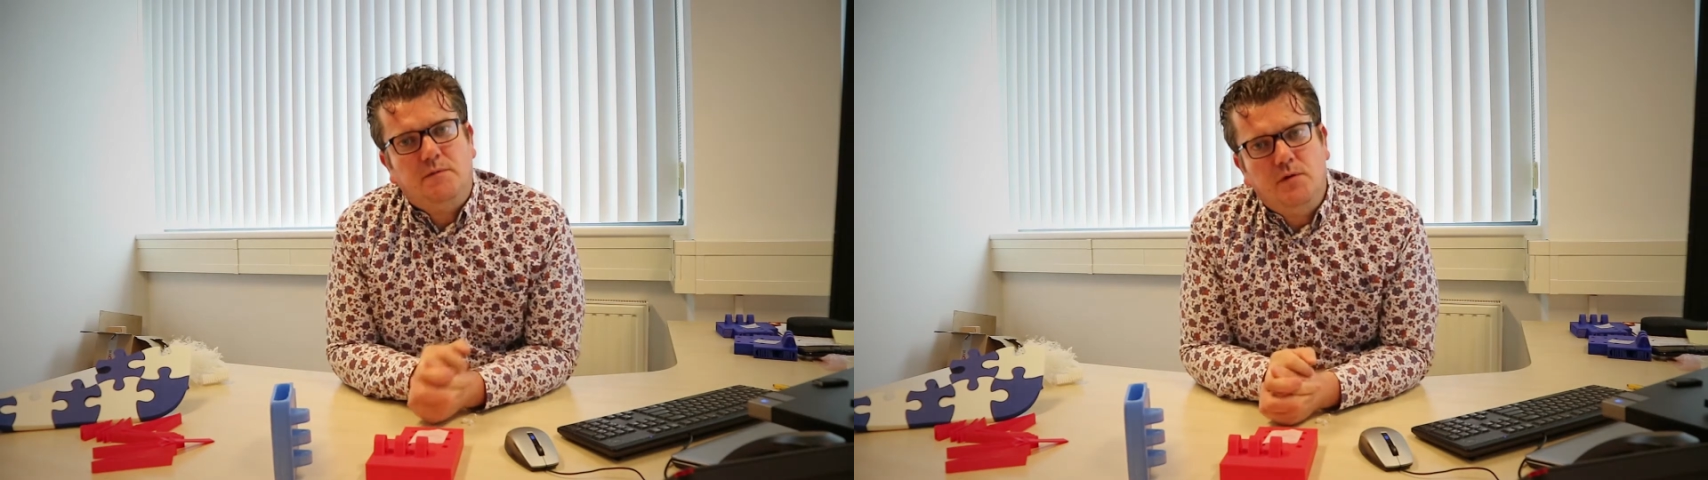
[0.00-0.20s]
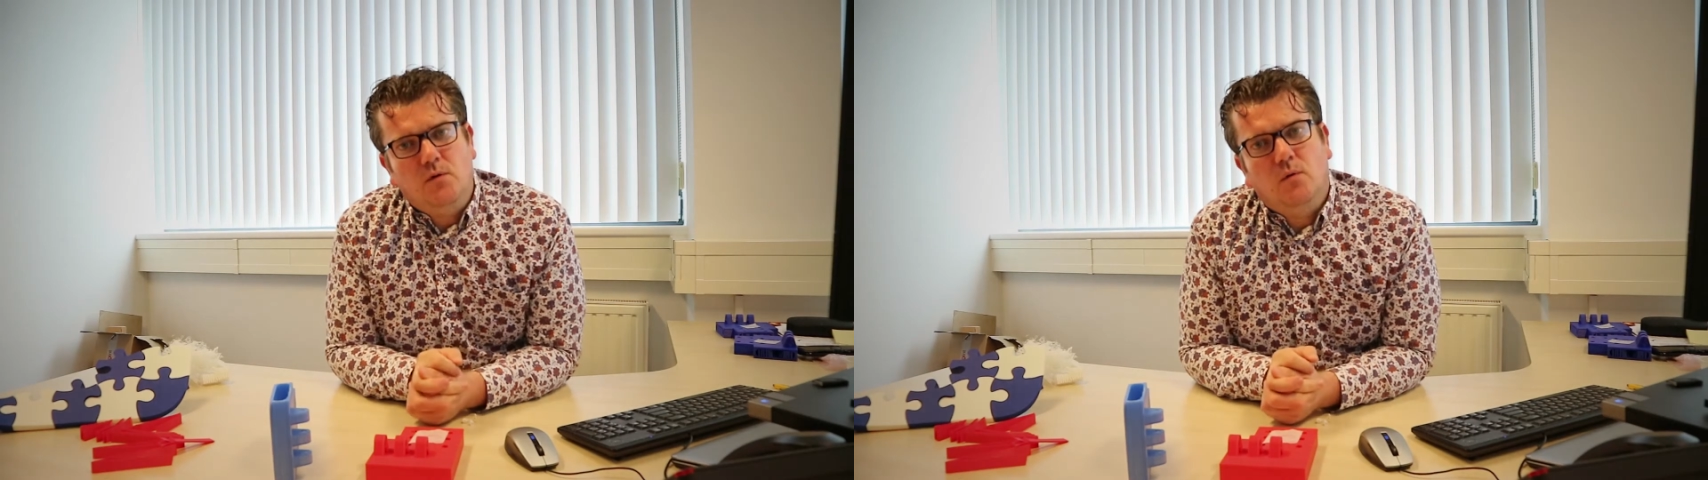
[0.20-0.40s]

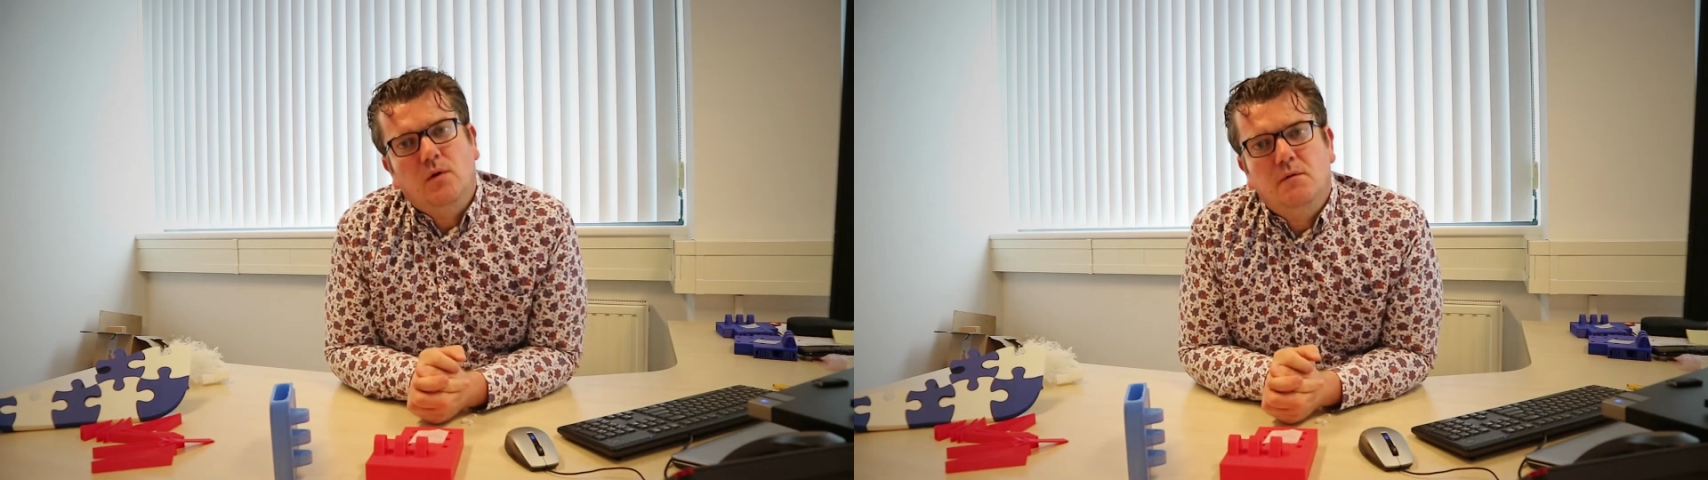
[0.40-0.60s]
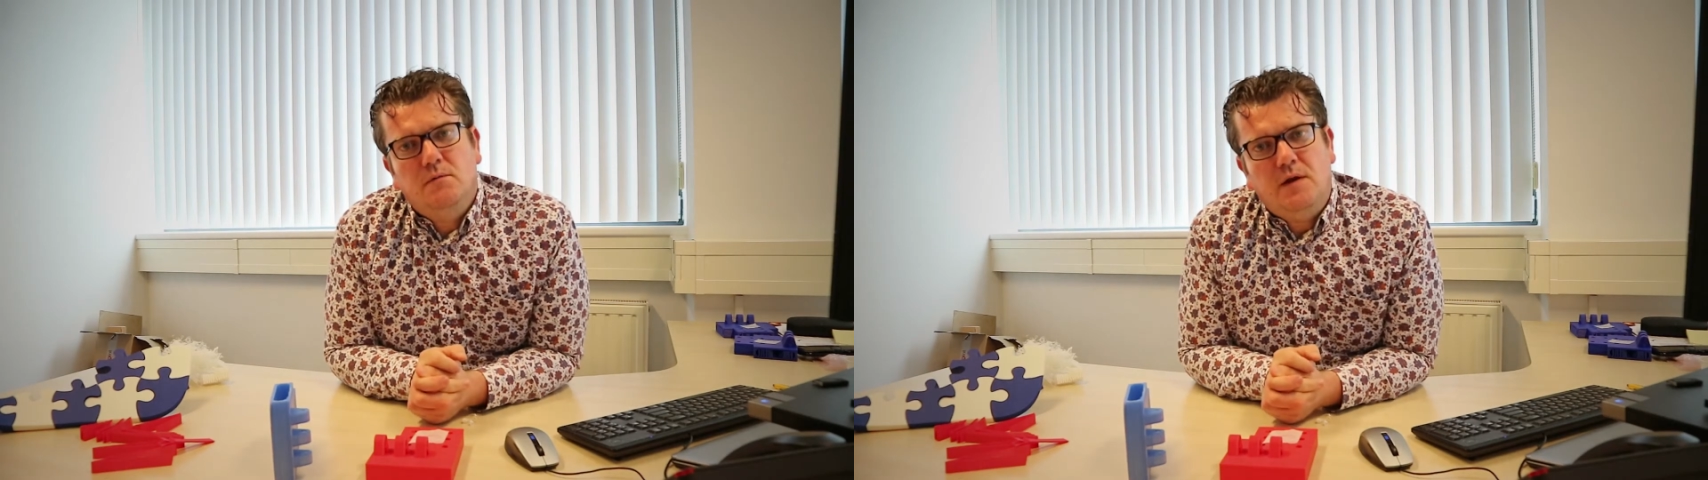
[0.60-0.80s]
few
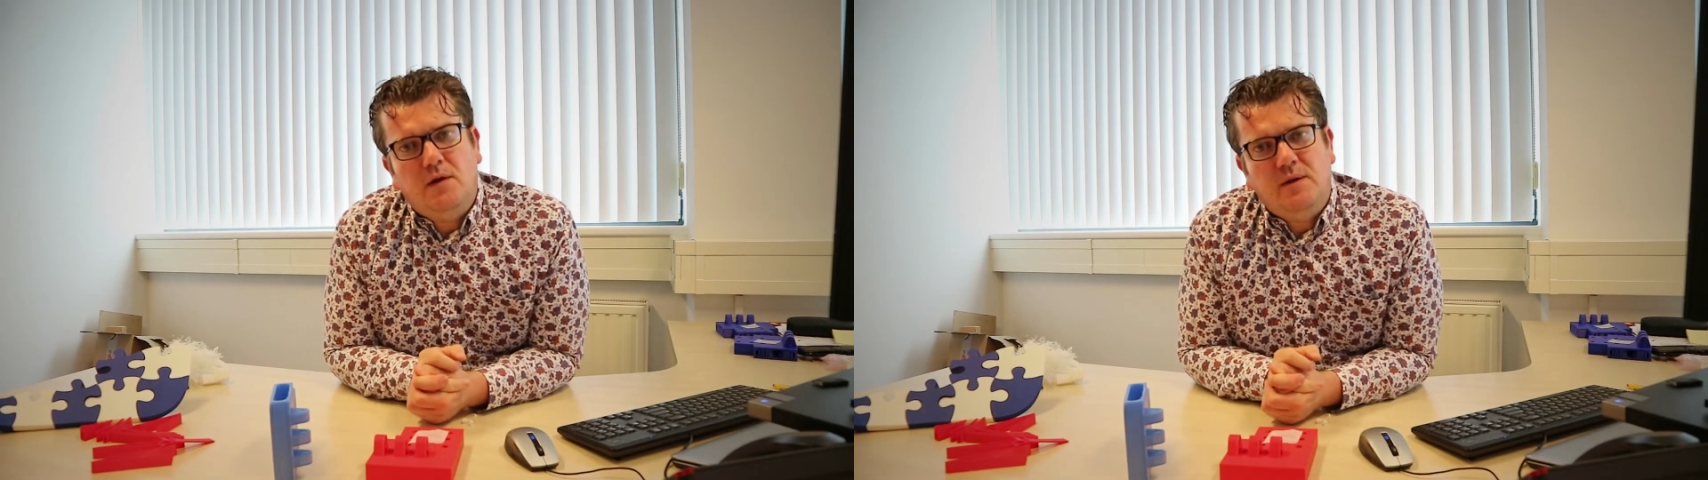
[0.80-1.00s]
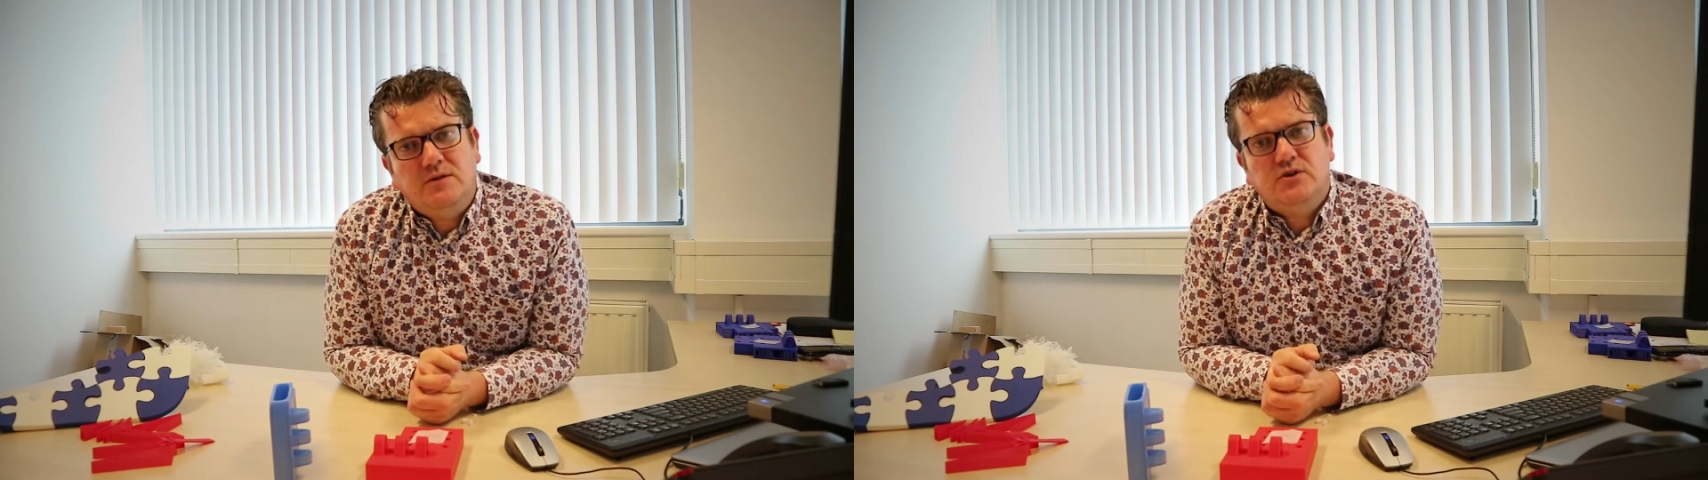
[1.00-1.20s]

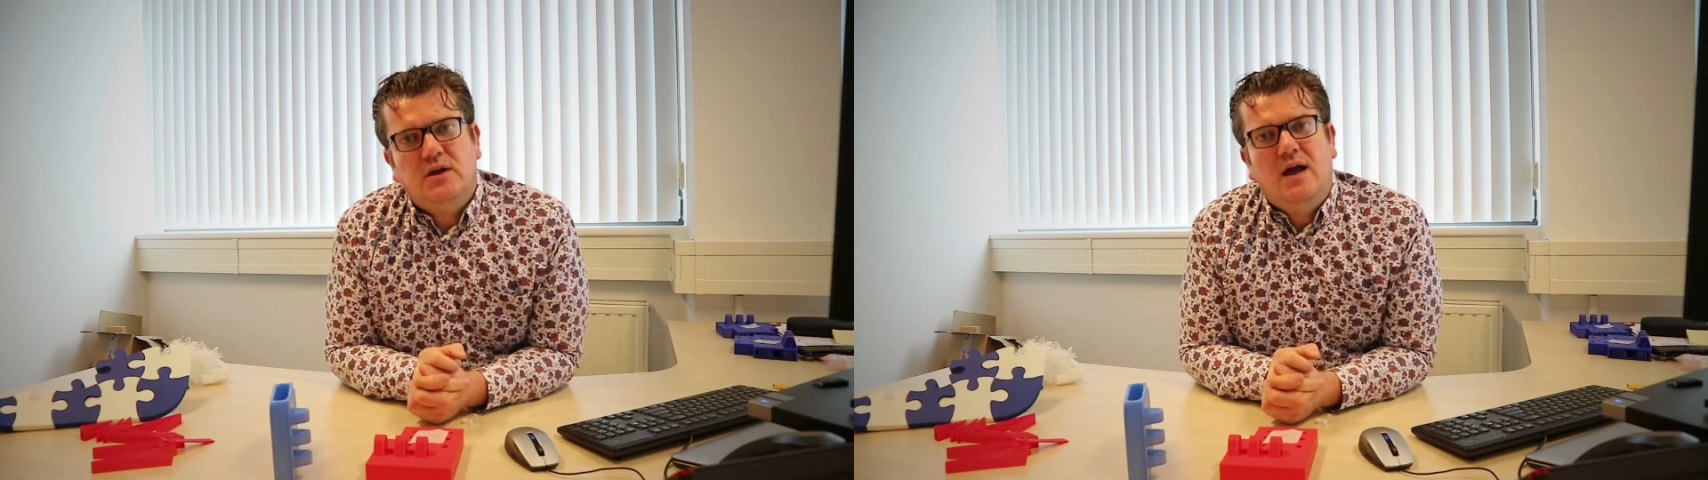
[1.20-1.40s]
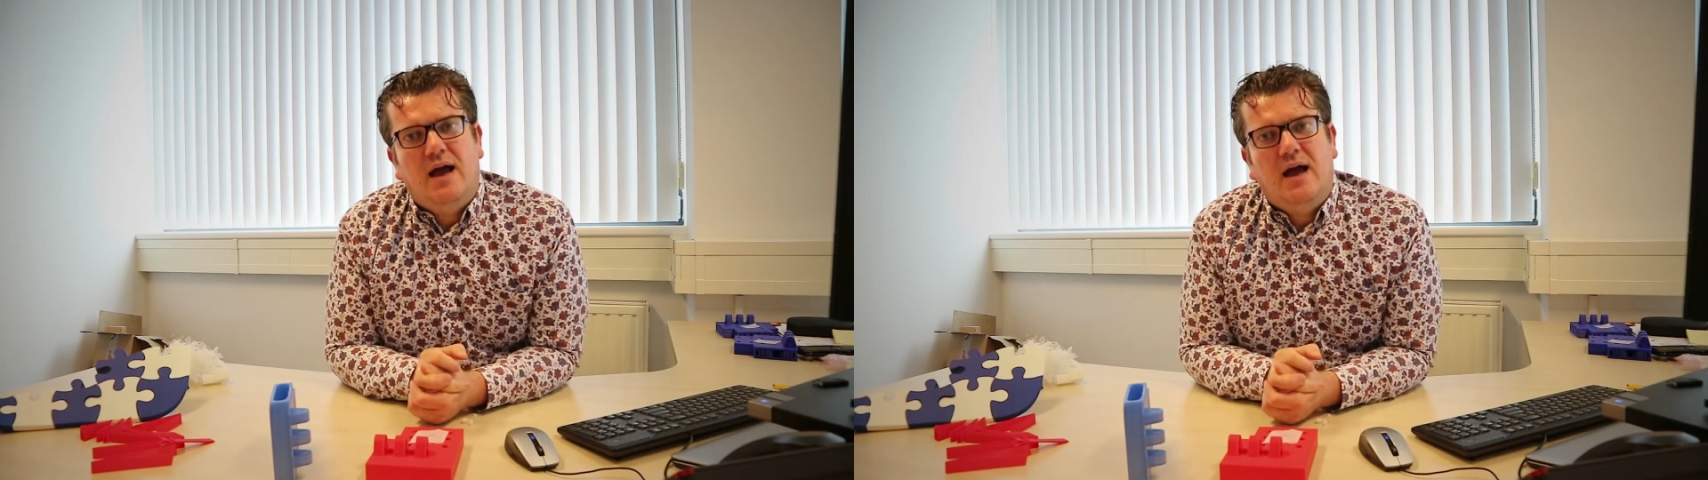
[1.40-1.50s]
filaments